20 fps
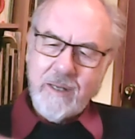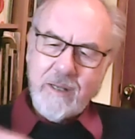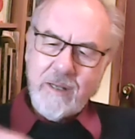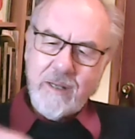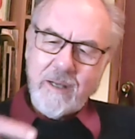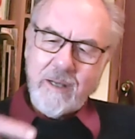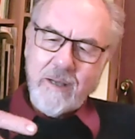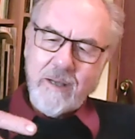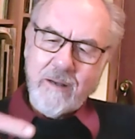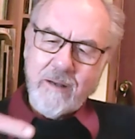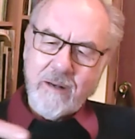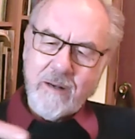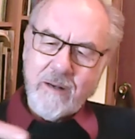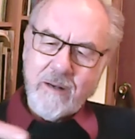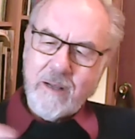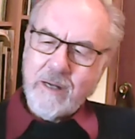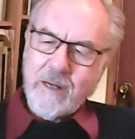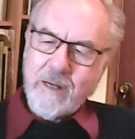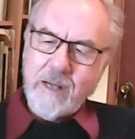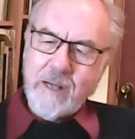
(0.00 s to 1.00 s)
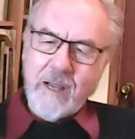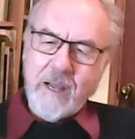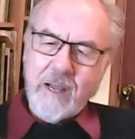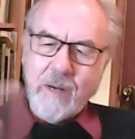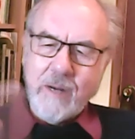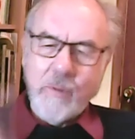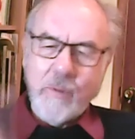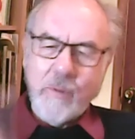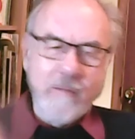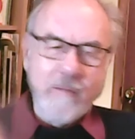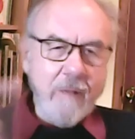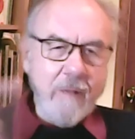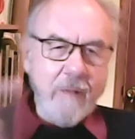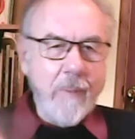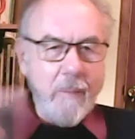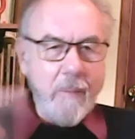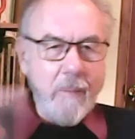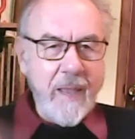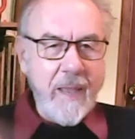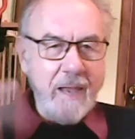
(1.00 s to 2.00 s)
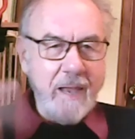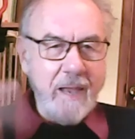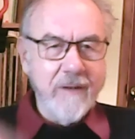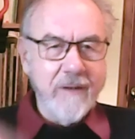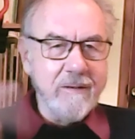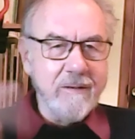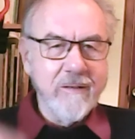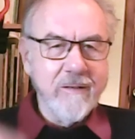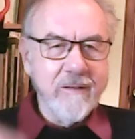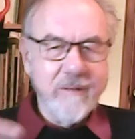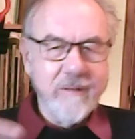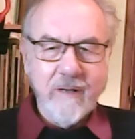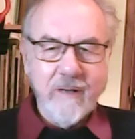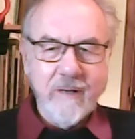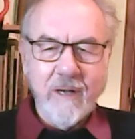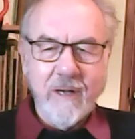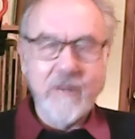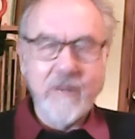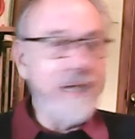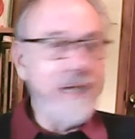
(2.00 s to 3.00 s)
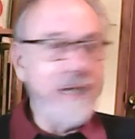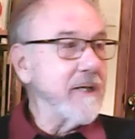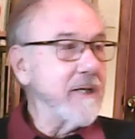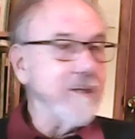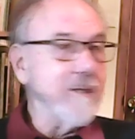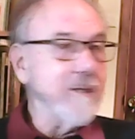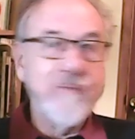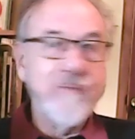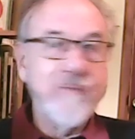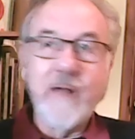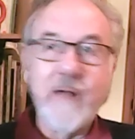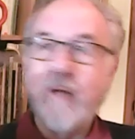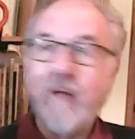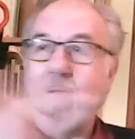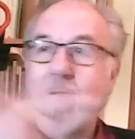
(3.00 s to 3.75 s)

a, a glider with a rubber band and think it will fly around